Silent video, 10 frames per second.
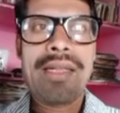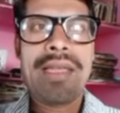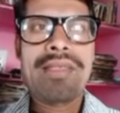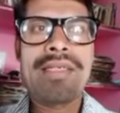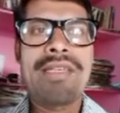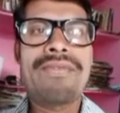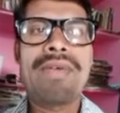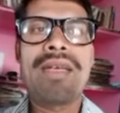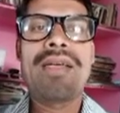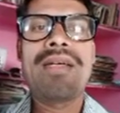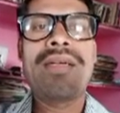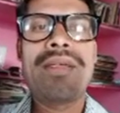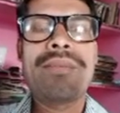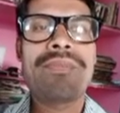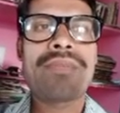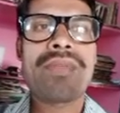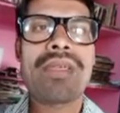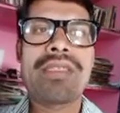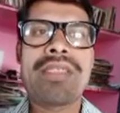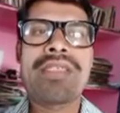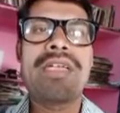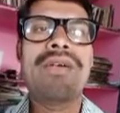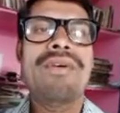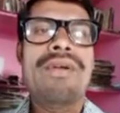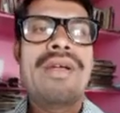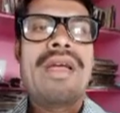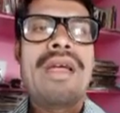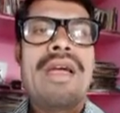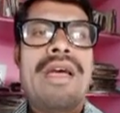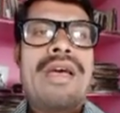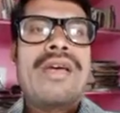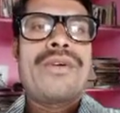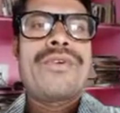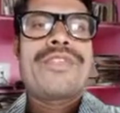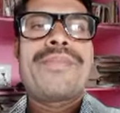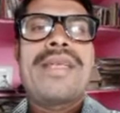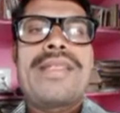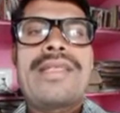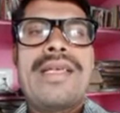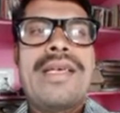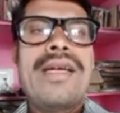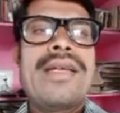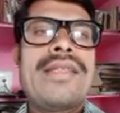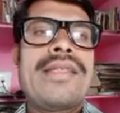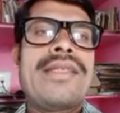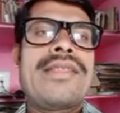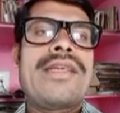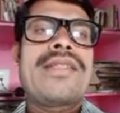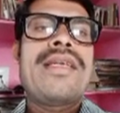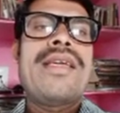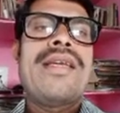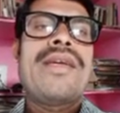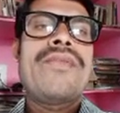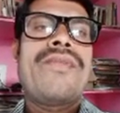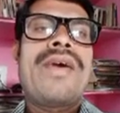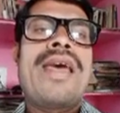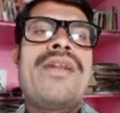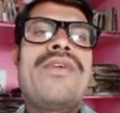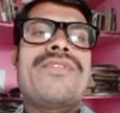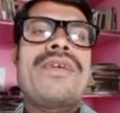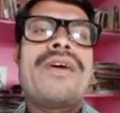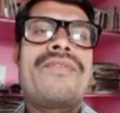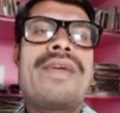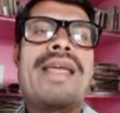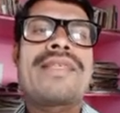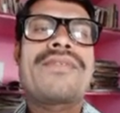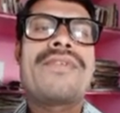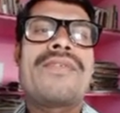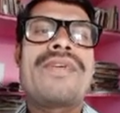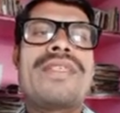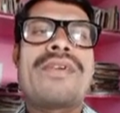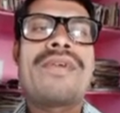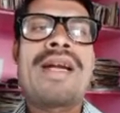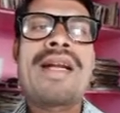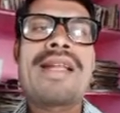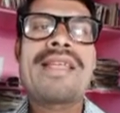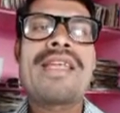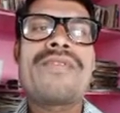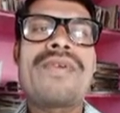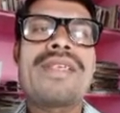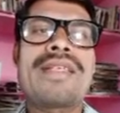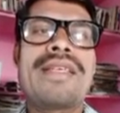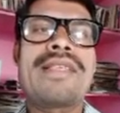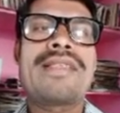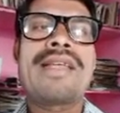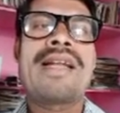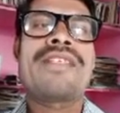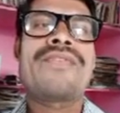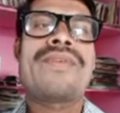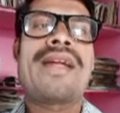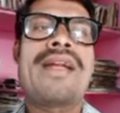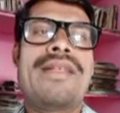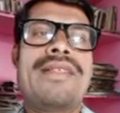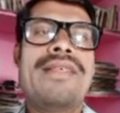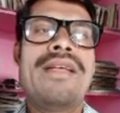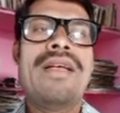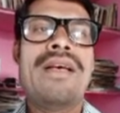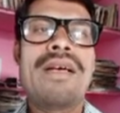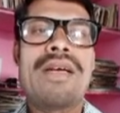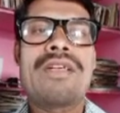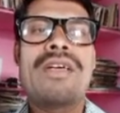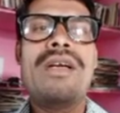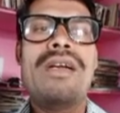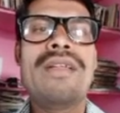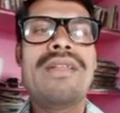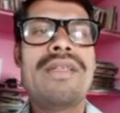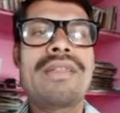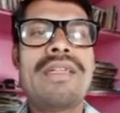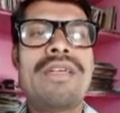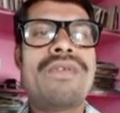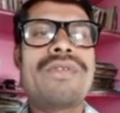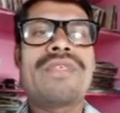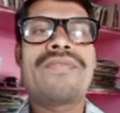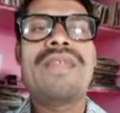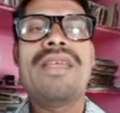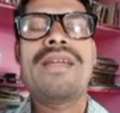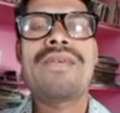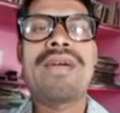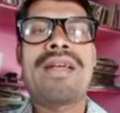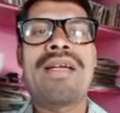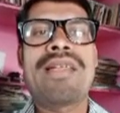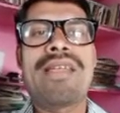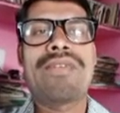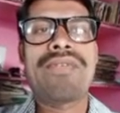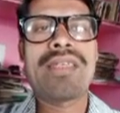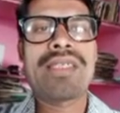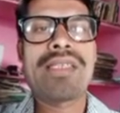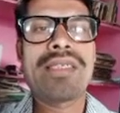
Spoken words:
As I define just now, roots means these are the values of x for which a quadratic equation is satisfied, are called the roots of the quadratic equation.